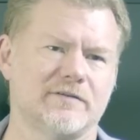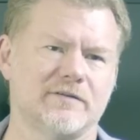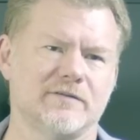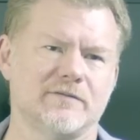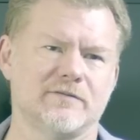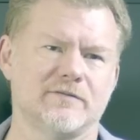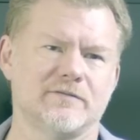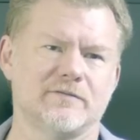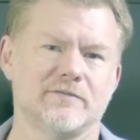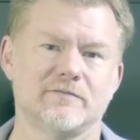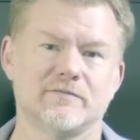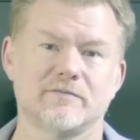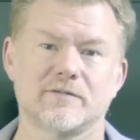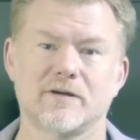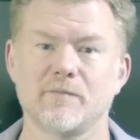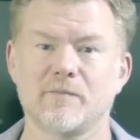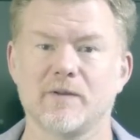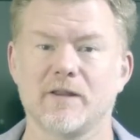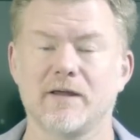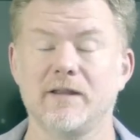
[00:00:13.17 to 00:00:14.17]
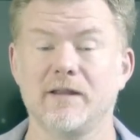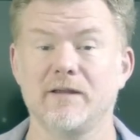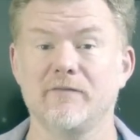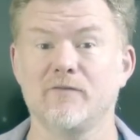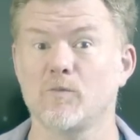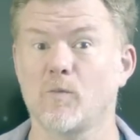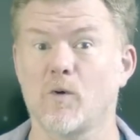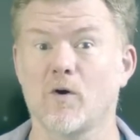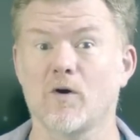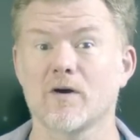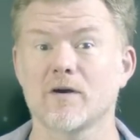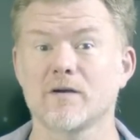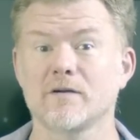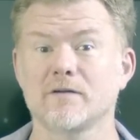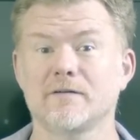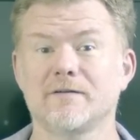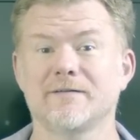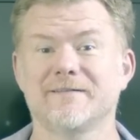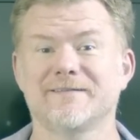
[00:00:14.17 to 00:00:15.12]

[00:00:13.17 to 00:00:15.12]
to complain even more,